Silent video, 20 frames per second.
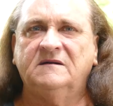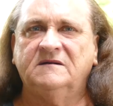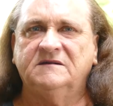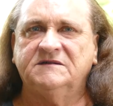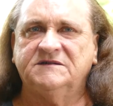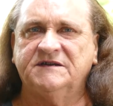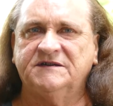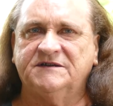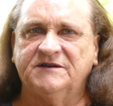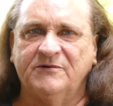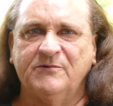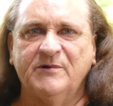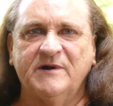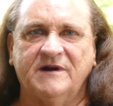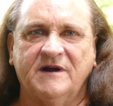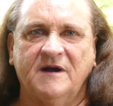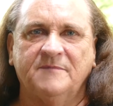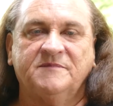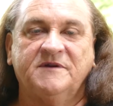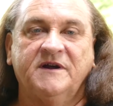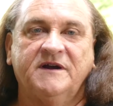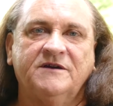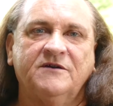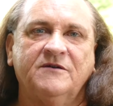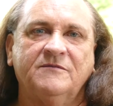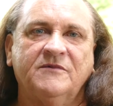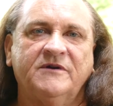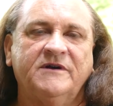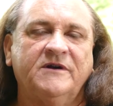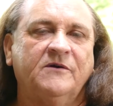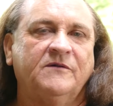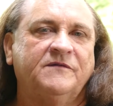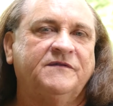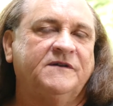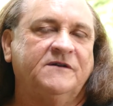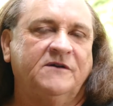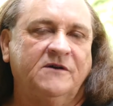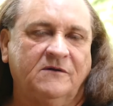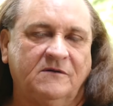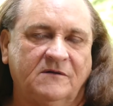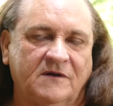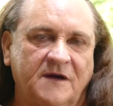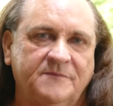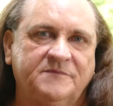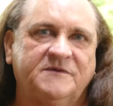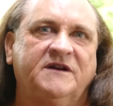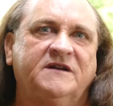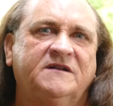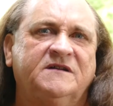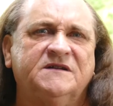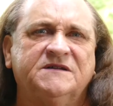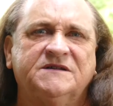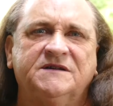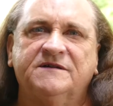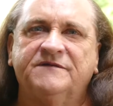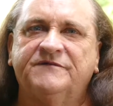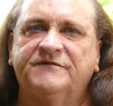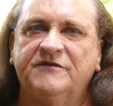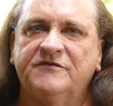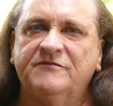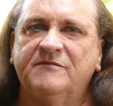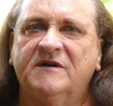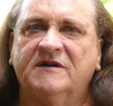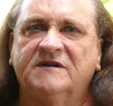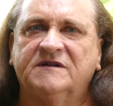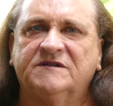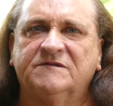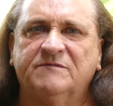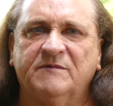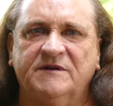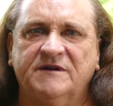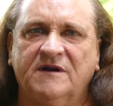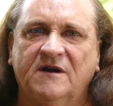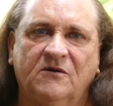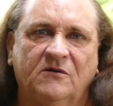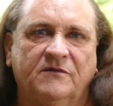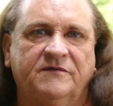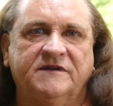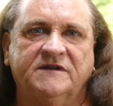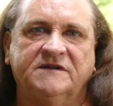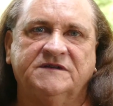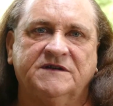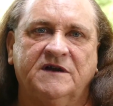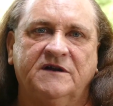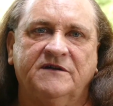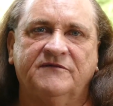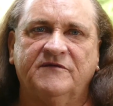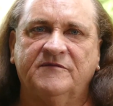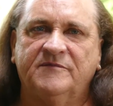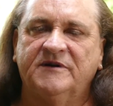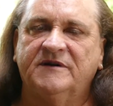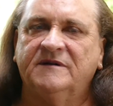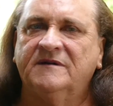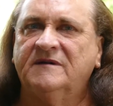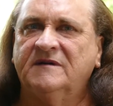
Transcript: Just a quick update on my health, and I'll update this in a few months when the whole thing's over, but